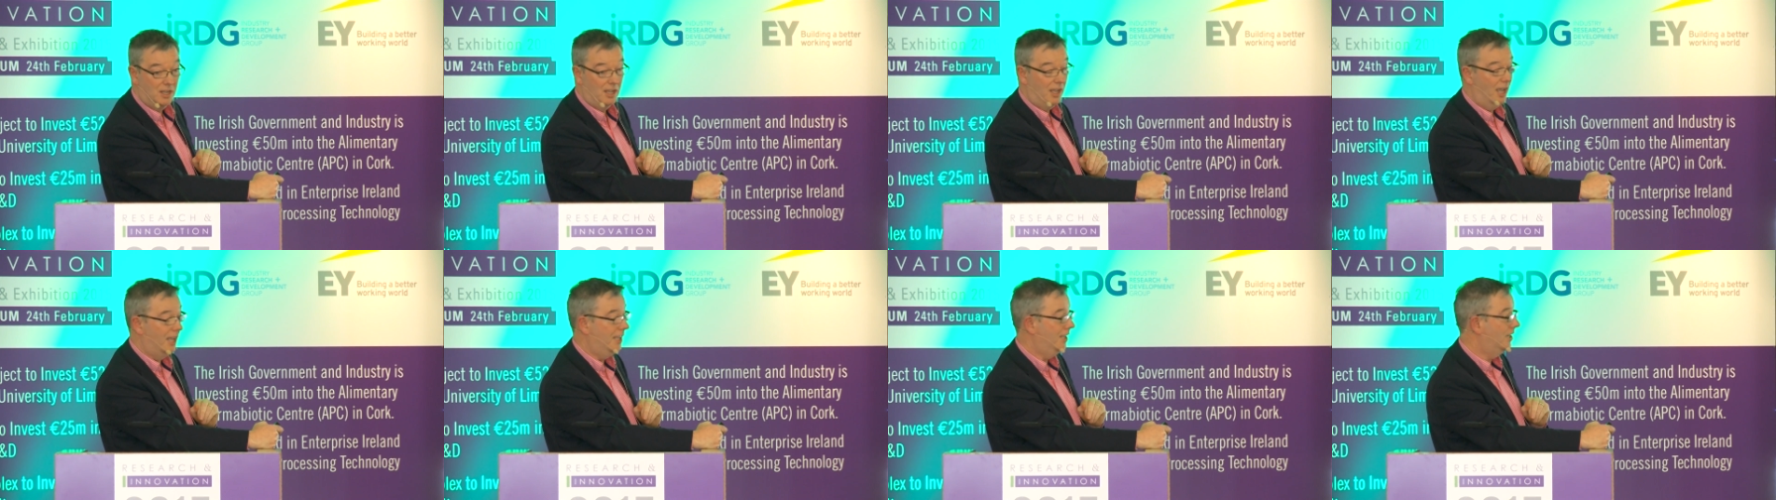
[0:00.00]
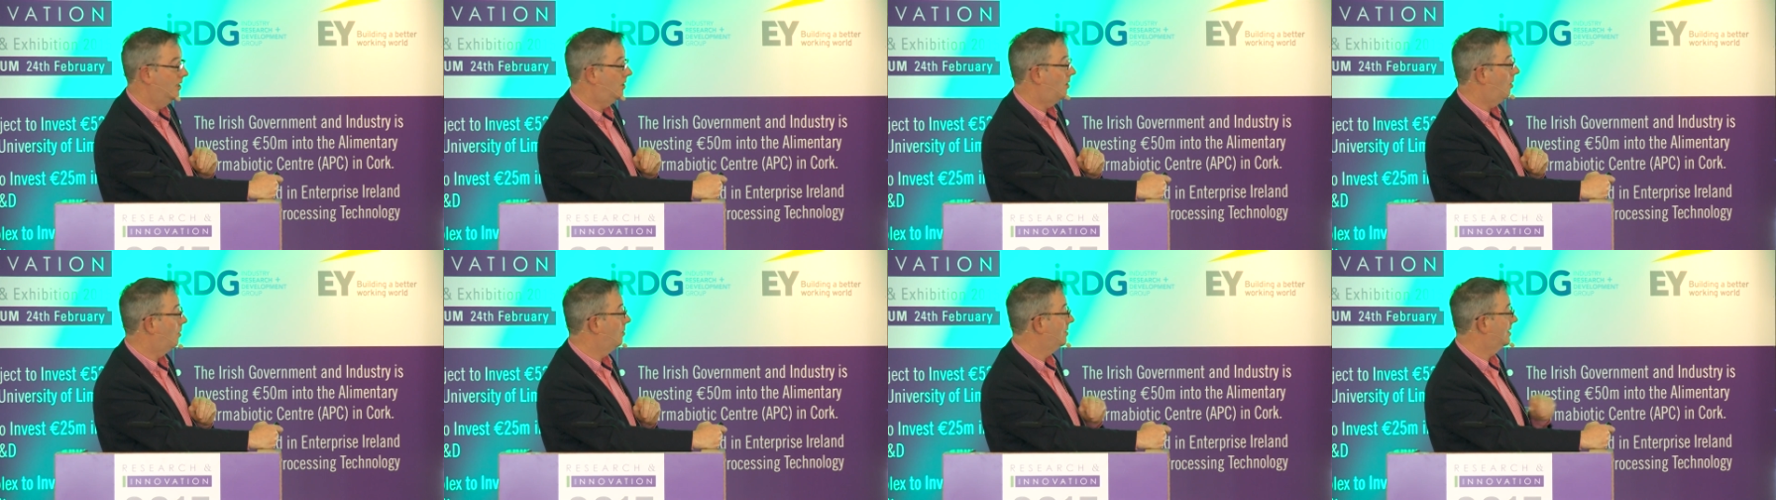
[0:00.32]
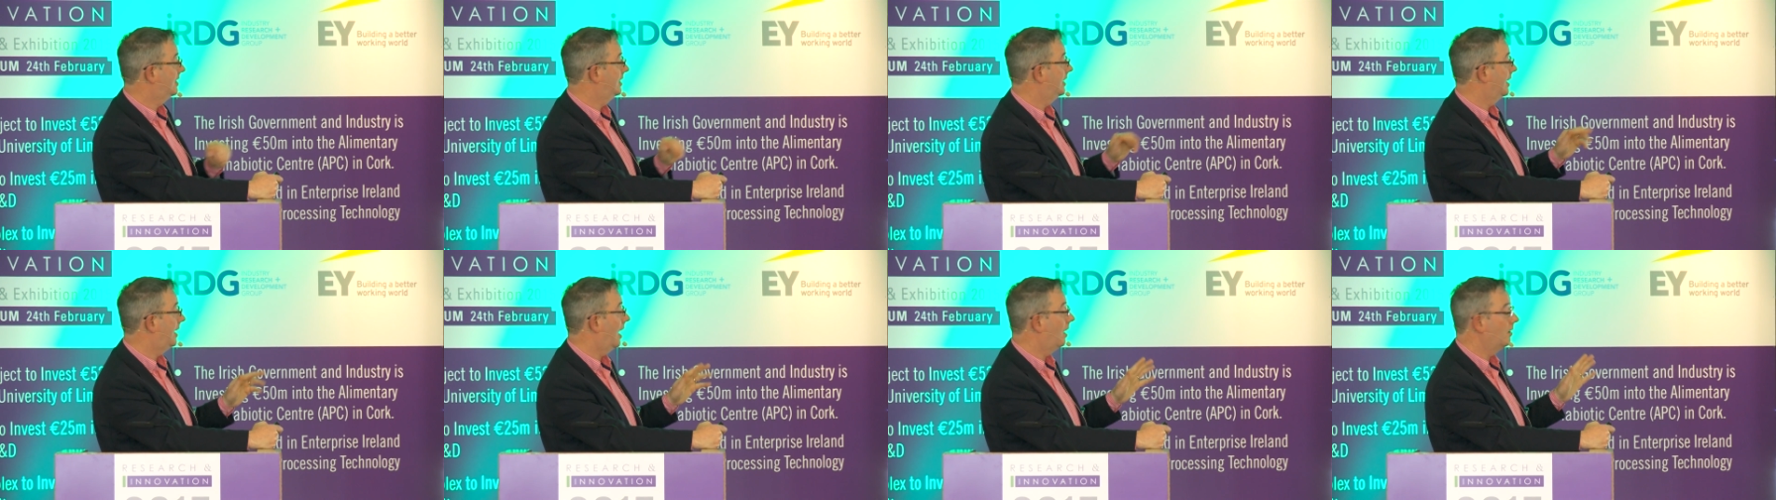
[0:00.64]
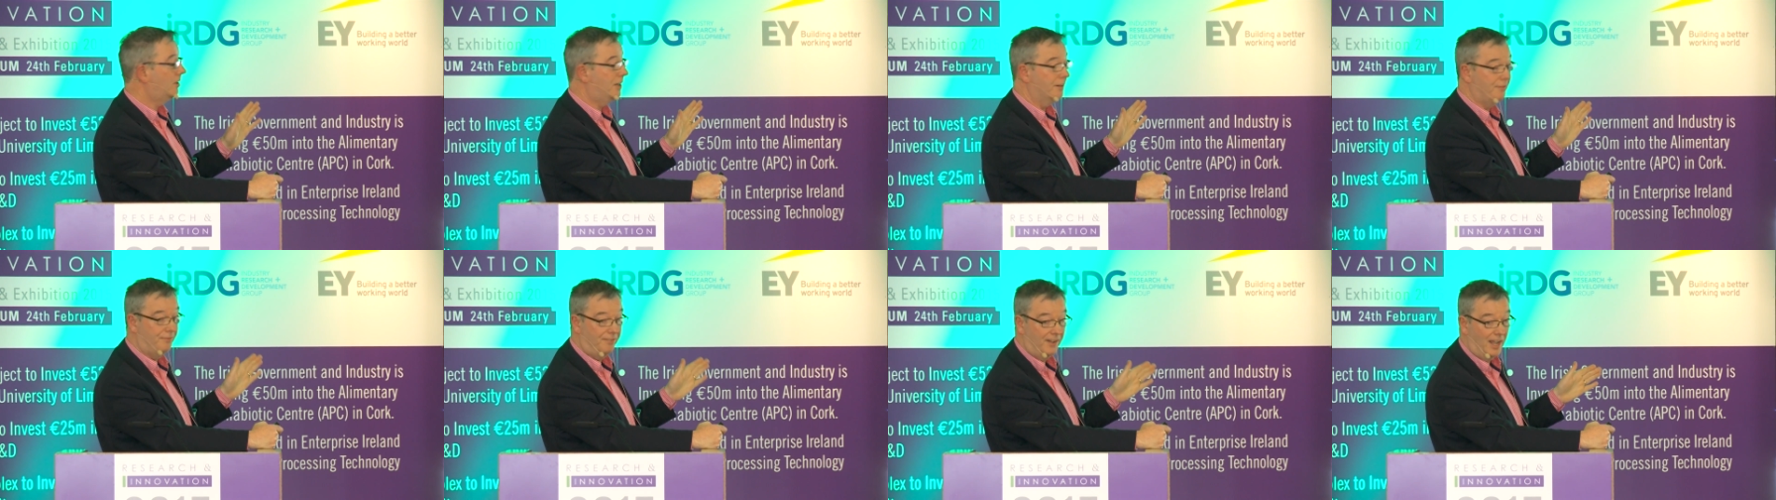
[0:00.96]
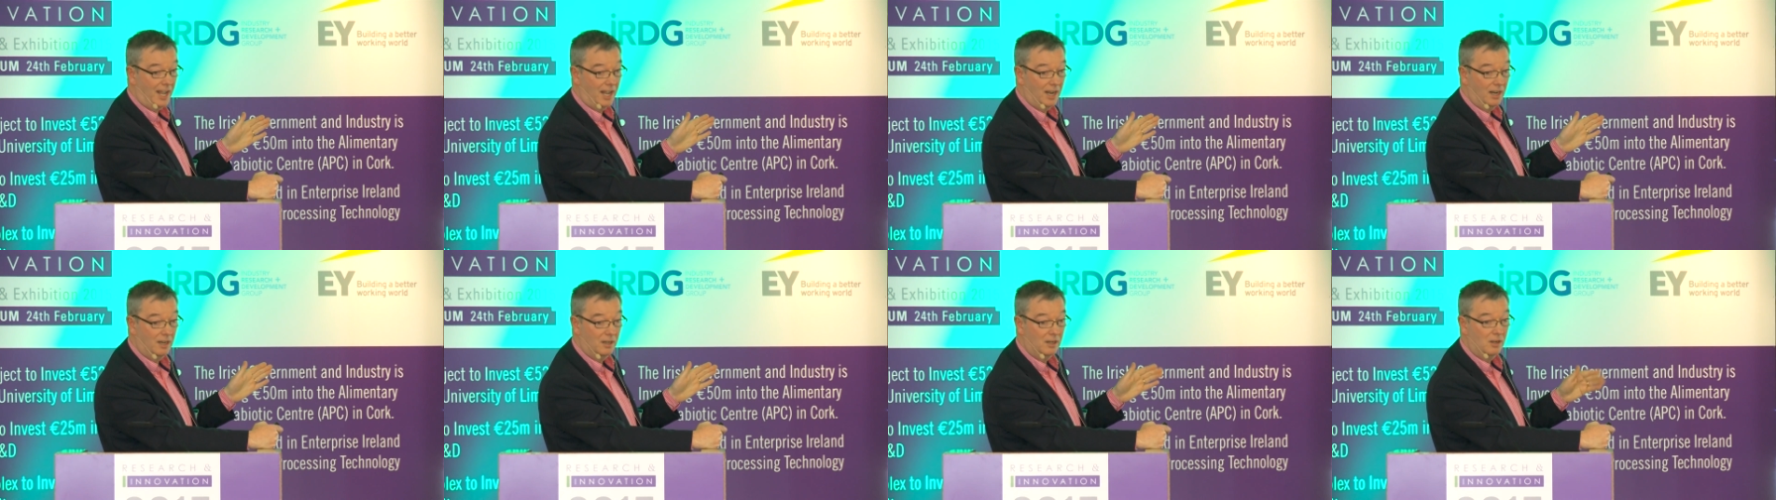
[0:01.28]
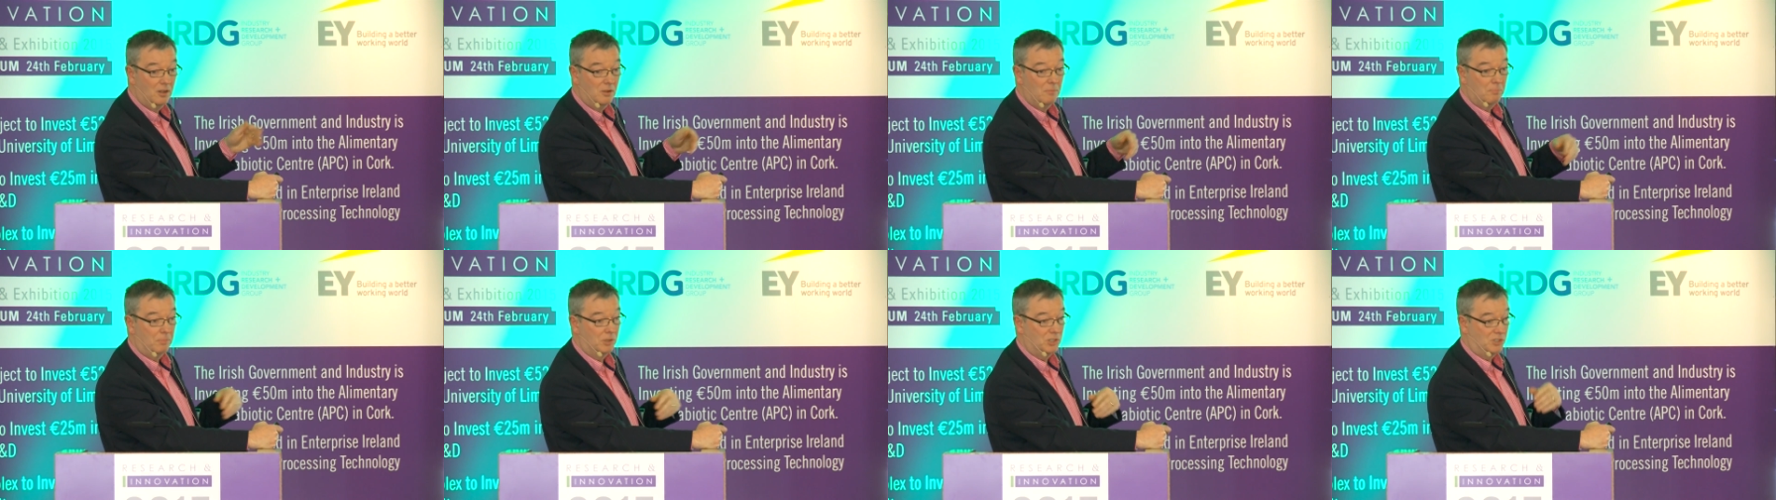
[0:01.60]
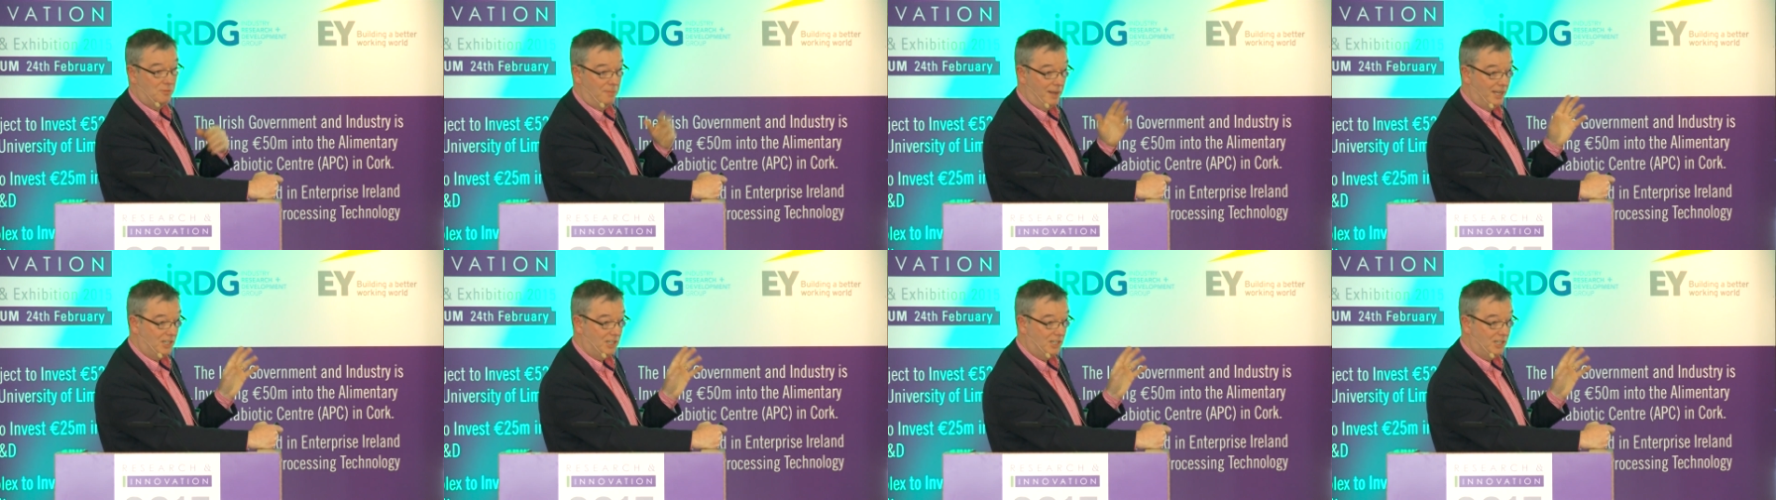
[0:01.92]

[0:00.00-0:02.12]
You don't set out to fail, but you